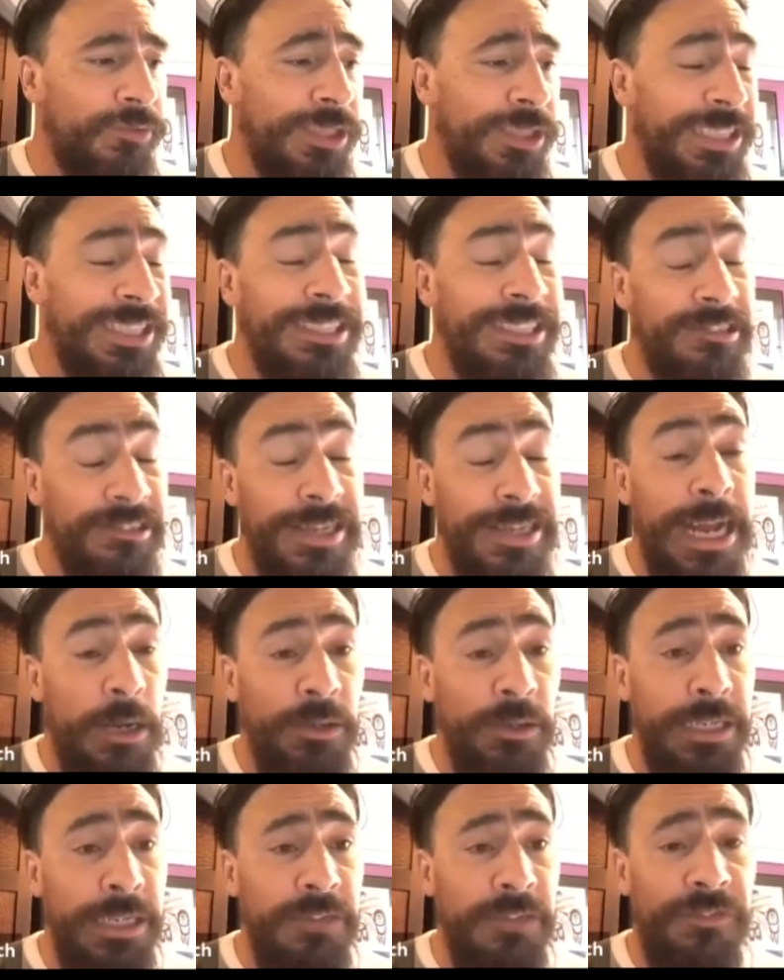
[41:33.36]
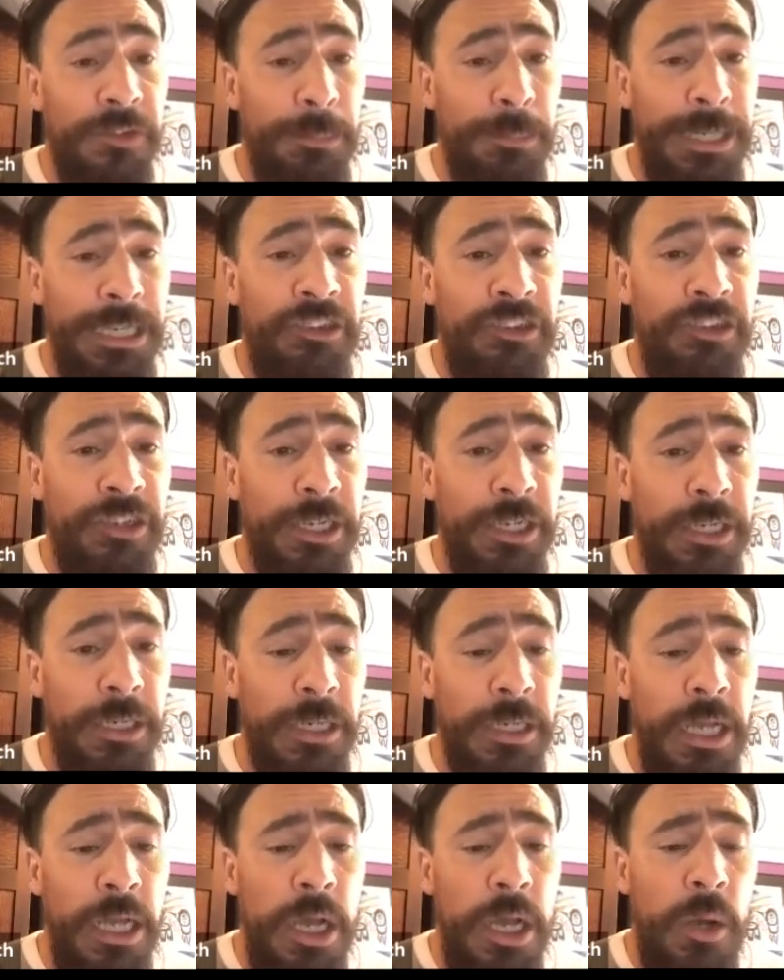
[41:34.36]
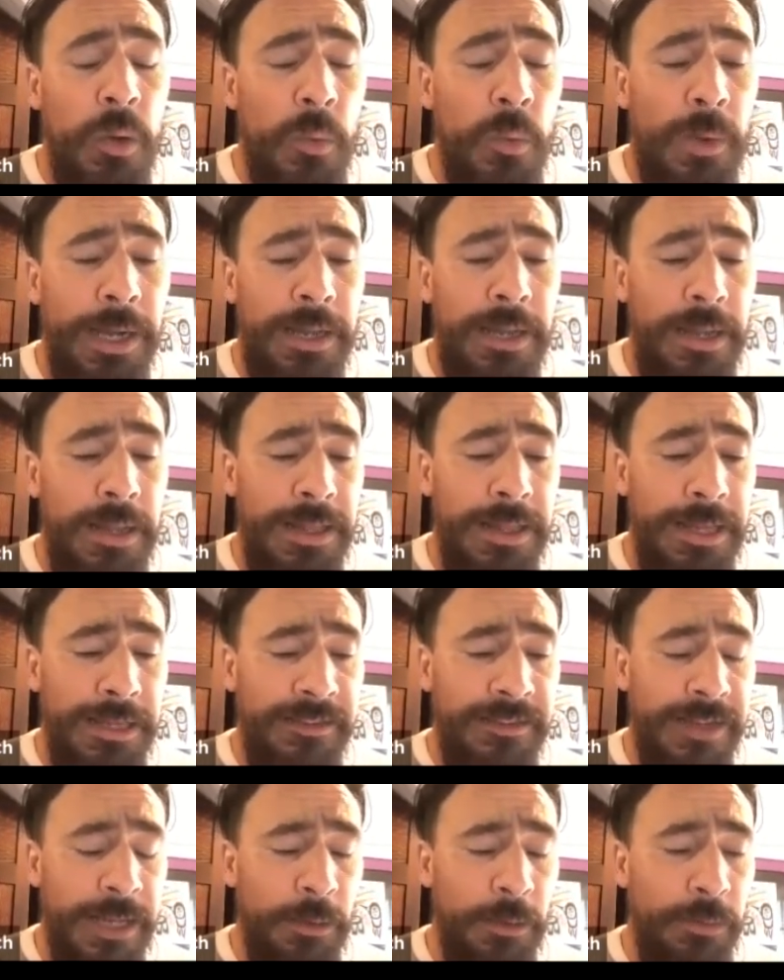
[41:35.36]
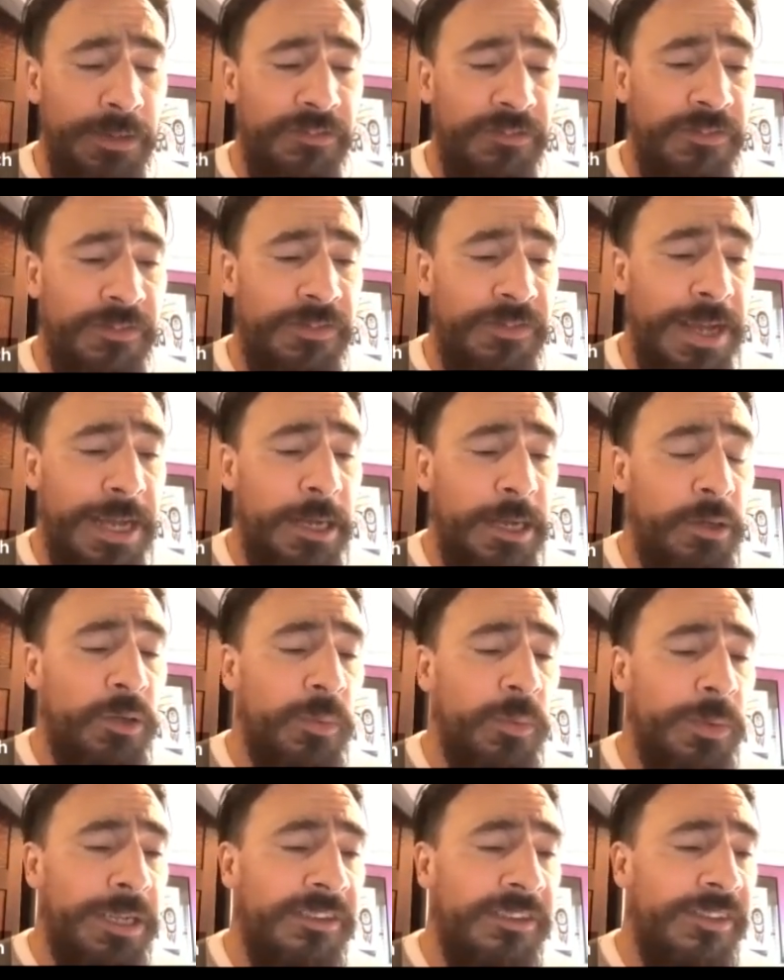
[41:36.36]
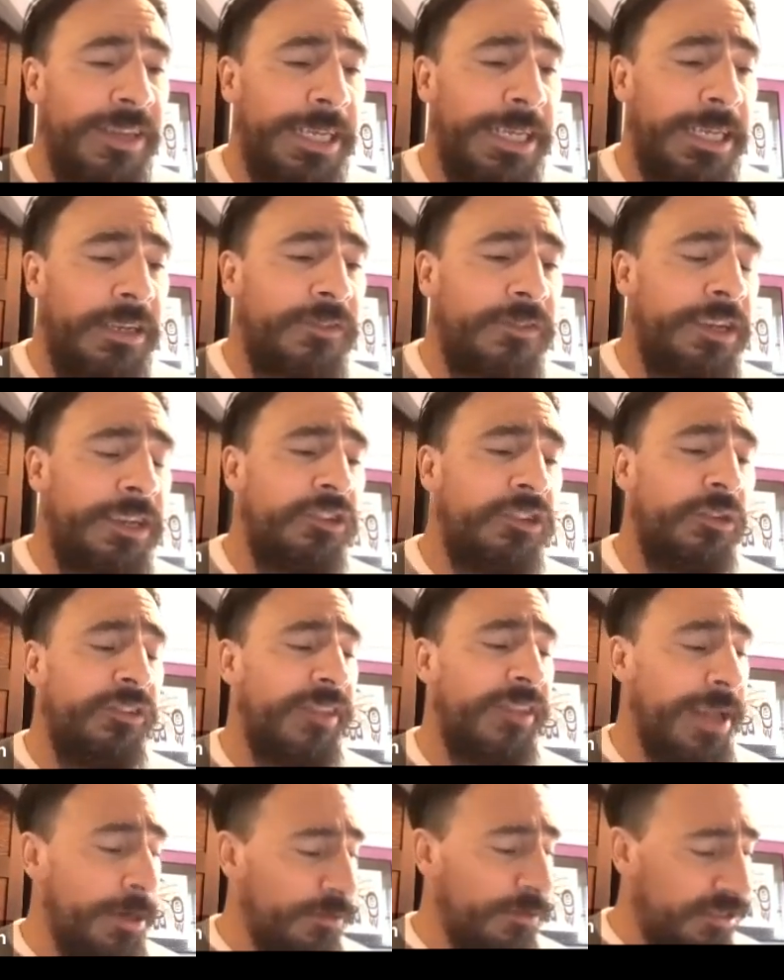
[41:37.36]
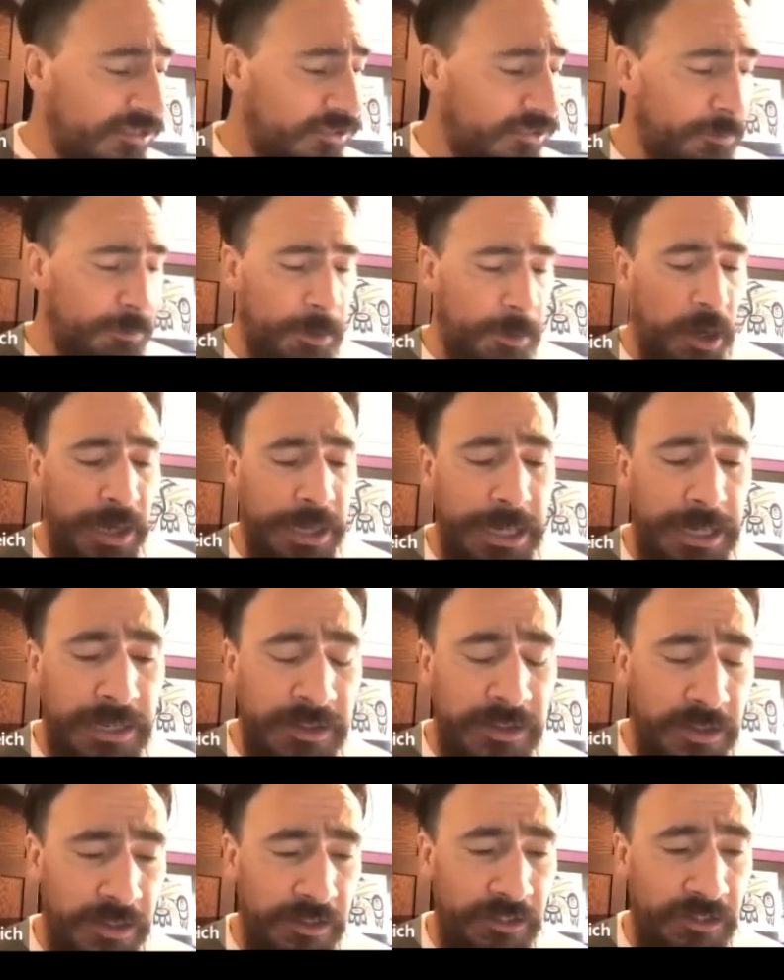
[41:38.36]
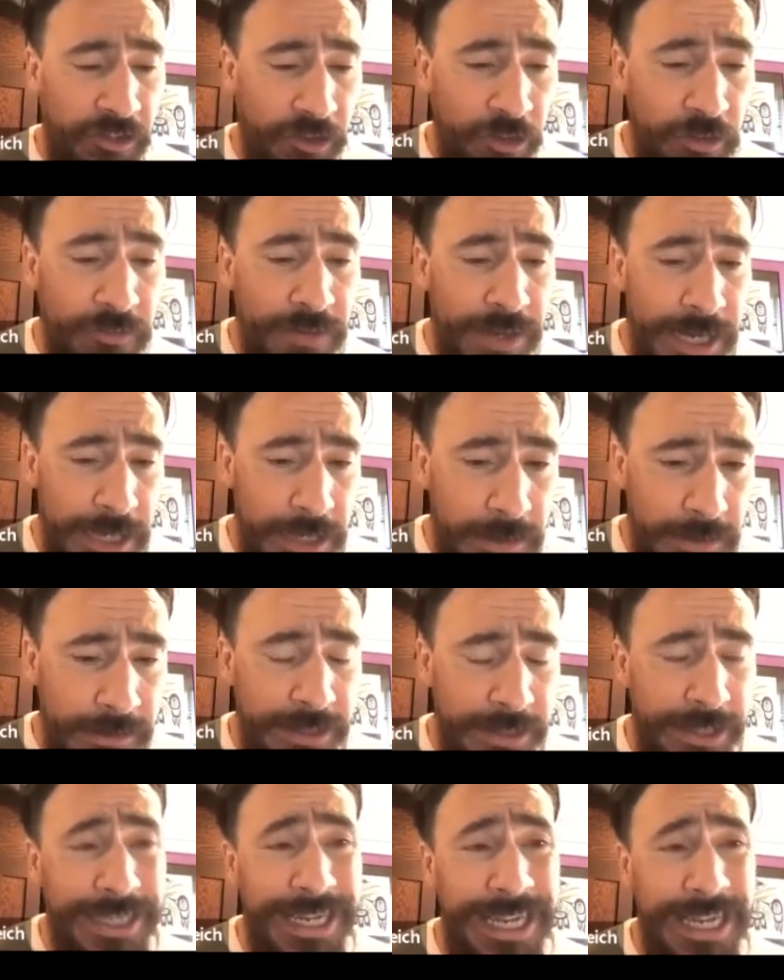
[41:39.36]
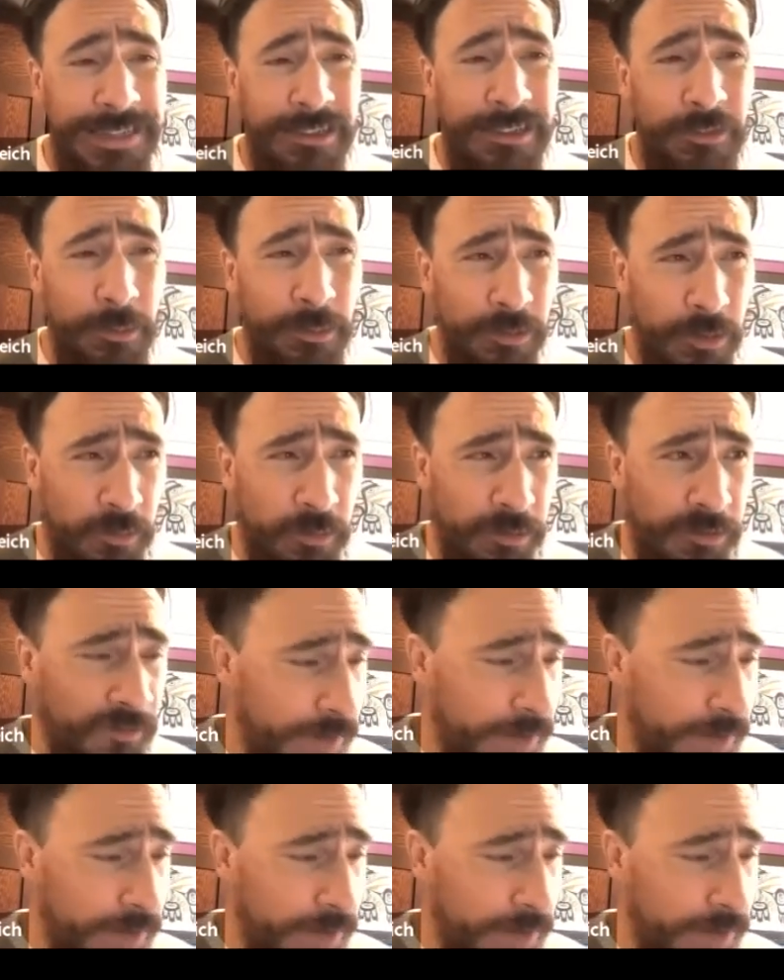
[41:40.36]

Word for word: really astounding information. One of the things that we found was the individuals that responded to the survey, again, this was over